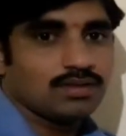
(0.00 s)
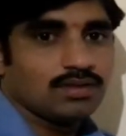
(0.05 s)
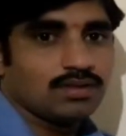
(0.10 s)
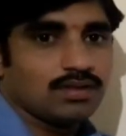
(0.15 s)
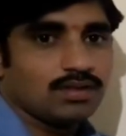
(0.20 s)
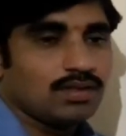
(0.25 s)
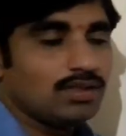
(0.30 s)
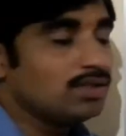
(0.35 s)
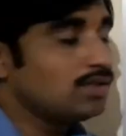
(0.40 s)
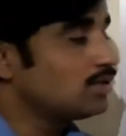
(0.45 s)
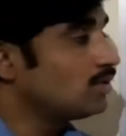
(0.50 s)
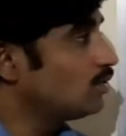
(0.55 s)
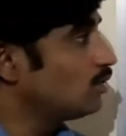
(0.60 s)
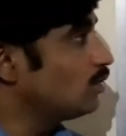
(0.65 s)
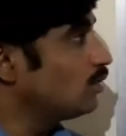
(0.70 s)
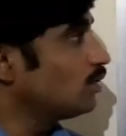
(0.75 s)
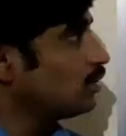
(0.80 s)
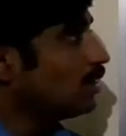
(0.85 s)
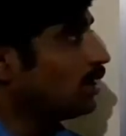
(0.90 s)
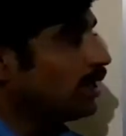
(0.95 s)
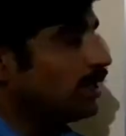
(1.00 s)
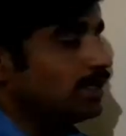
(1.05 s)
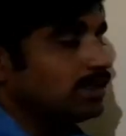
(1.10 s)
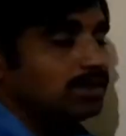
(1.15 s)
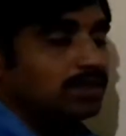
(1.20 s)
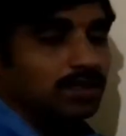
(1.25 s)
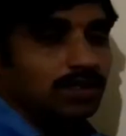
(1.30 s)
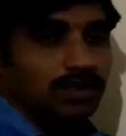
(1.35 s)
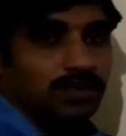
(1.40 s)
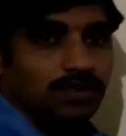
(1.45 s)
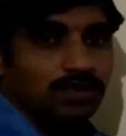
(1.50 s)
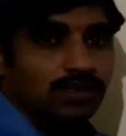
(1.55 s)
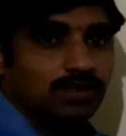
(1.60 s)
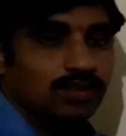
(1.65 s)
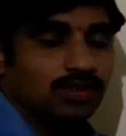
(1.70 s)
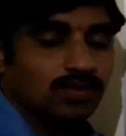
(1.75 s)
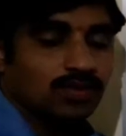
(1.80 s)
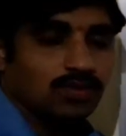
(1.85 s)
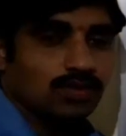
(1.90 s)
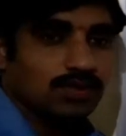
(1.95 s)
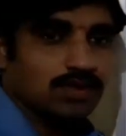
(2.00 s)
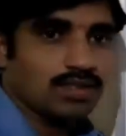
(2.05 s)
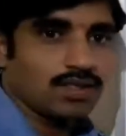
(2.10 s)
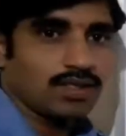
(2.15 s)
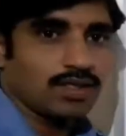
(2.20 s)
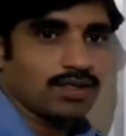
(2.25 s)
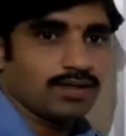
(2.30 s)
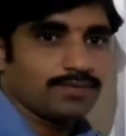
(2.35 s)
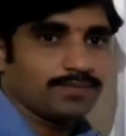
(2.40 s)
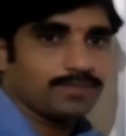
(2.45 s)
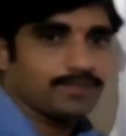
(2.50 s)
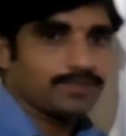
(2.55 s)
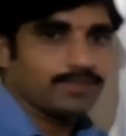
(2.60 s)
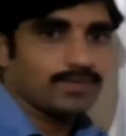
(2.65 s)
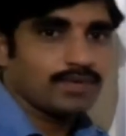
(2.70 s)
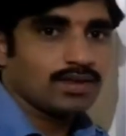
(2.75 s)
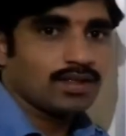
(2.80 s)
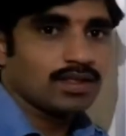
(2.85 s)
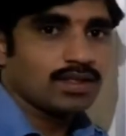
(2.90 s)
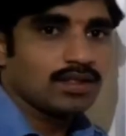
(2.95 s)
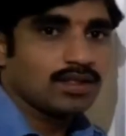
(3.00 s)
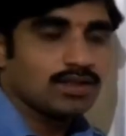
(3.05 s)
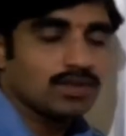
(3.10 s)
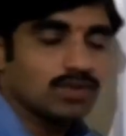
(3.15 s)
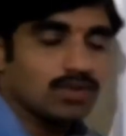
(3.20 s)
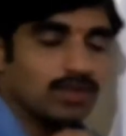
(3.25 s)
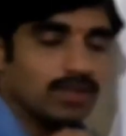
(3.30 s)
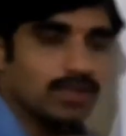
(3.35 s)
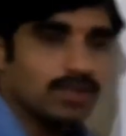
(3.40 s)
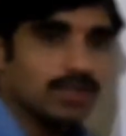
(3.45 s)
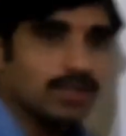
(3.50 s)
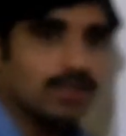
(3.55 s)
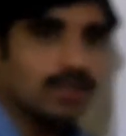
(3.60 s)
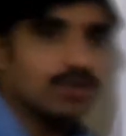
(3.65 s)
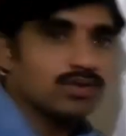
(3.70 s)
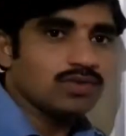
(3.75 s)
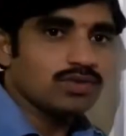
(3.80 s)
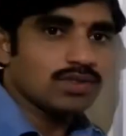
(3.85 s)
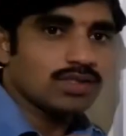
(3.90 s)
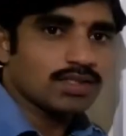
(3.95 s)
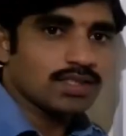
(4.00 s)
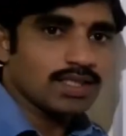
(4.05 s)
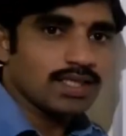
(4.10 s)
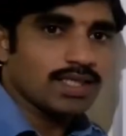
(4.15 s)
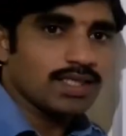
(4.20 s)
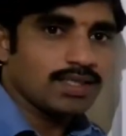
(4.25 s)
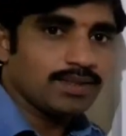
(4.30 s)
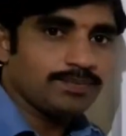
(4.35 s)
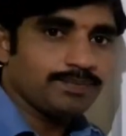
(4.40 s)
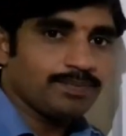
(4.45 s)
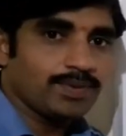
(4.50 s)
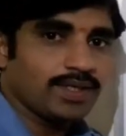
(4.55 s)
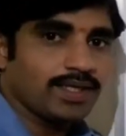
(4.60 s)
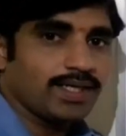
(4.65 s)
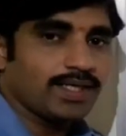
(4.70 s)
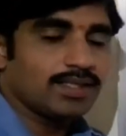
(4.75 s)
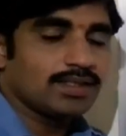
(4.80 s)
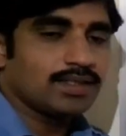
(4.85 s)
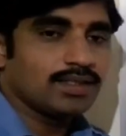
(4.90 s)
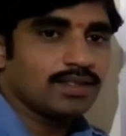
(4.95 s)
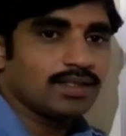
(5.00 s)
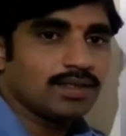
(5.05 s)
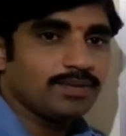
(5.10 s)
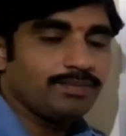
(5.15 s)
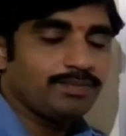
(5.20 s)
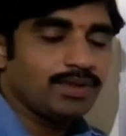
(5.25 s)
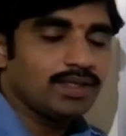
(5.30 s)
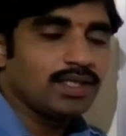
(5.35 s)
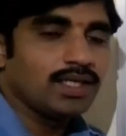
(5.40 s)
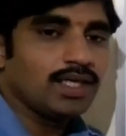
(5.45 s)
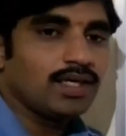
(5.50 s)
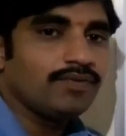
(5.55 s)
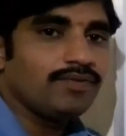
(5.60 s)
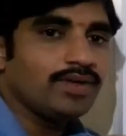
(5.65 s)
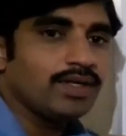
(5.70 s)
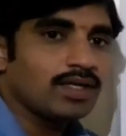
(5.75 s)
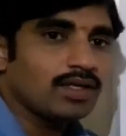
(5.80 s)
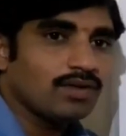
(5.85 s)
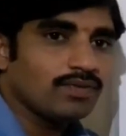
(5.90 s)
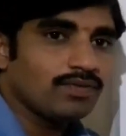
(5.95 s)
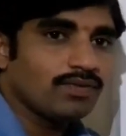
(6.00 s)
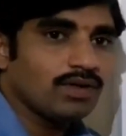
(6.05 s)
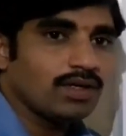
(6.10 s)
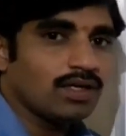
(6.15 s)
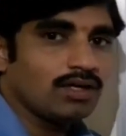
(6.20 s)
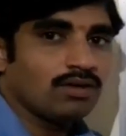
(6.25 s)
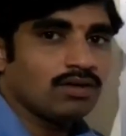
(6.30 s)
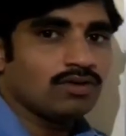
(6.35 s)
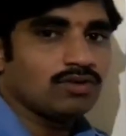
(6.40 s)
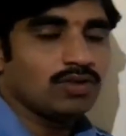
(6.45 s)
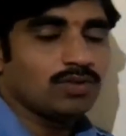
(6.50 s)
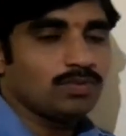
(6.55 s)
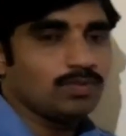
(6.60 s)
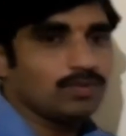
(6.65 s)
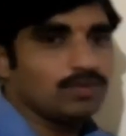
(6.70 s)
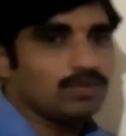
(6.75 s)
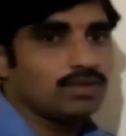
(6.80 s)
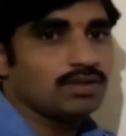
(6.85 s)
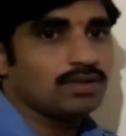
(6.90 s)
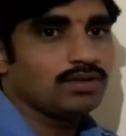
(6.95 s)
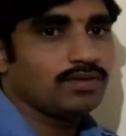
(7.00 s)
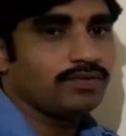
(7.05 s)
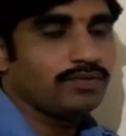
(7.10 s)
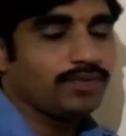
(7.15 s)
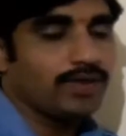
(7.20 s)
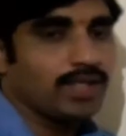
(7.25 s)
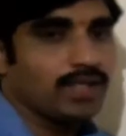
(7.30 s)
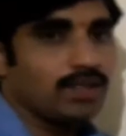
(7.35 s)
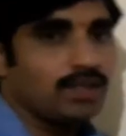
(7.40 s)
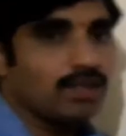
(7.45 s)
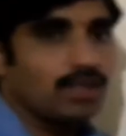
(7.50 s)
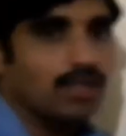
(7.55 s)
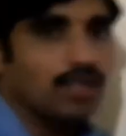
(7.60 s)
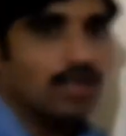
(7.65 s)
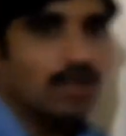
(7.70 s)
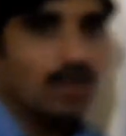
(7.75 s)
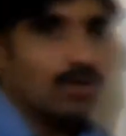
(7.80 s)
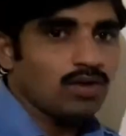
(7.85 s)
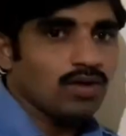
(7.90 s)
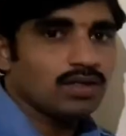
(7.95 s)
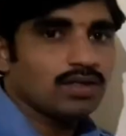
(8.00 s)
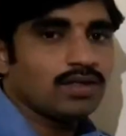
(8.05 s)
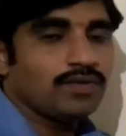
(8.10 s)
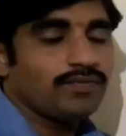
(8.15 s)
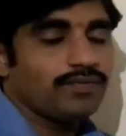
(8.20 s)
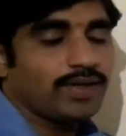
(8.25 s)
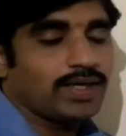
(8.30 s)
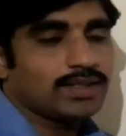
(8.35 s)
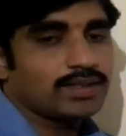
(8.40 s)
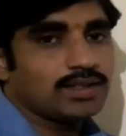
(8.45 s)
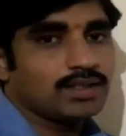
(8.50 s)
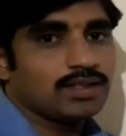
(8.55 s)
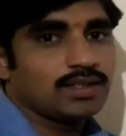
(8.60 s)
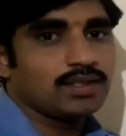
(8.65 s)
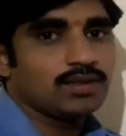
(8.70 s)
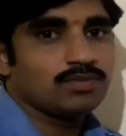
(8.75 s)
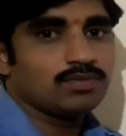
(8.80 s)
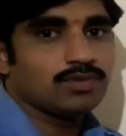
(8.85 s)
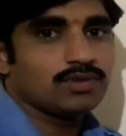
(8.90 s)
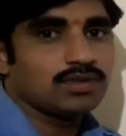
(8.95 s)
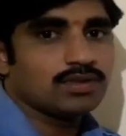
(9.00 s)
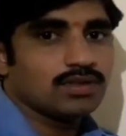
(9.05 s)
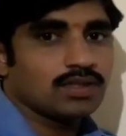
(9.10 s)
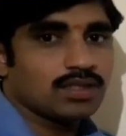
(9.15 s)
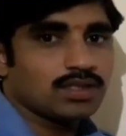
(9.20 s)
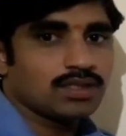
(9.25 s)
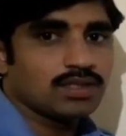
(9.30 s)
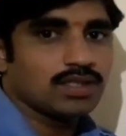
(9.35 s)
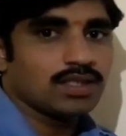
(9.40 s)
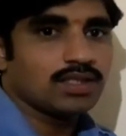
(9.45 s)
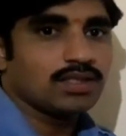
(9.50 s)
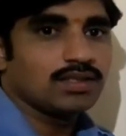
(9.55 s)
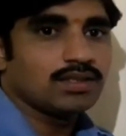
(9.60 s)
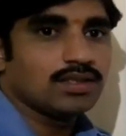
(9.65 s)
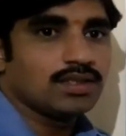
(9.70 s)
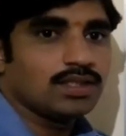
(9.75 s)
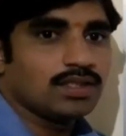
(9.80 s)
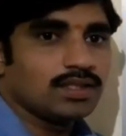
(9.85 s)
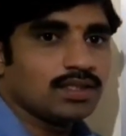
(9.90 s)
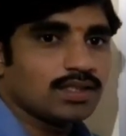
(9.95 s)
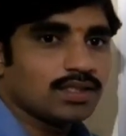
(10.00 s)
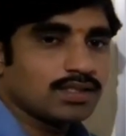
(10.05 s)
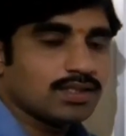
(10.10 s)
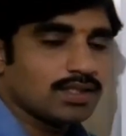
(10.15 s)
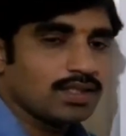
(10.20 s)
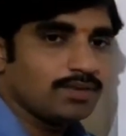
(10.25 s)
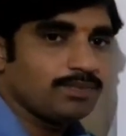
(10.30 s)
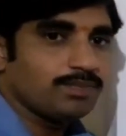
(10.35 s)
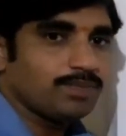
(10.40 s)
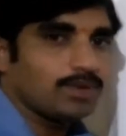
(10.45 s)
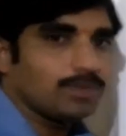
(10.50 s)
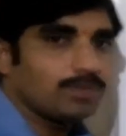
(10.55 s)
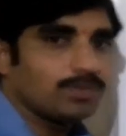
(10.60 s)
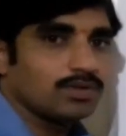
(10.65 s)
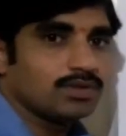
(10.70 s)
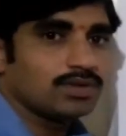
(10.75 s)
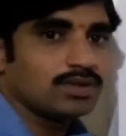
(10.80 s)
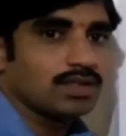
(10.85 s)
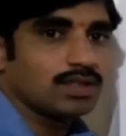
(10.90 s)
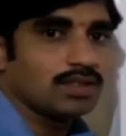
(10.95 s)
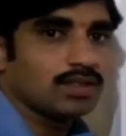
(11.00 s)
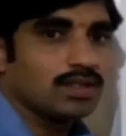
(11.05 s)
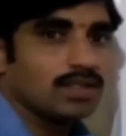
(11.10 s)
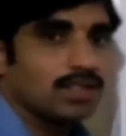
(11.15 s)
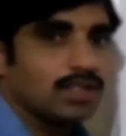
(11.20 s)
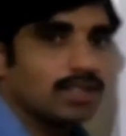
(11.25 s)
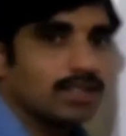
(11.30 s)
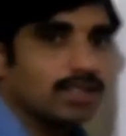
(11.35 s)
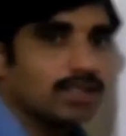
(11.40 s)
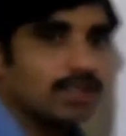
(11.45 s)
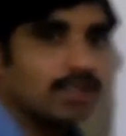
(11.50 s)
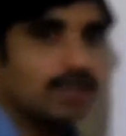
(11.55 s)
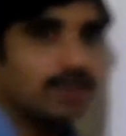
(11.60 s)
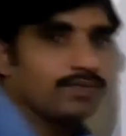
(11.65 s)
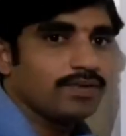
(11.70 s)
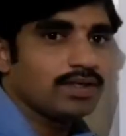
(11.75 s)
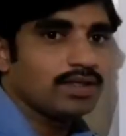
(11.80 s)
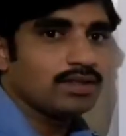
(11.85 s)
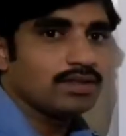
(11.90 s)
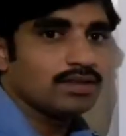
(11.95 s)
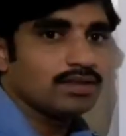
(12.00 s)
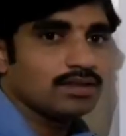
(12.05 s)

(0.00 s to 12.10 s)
is known as returns to scale. So return to scale implies the behavior of output when all the factor inputs are changed in the same proportion given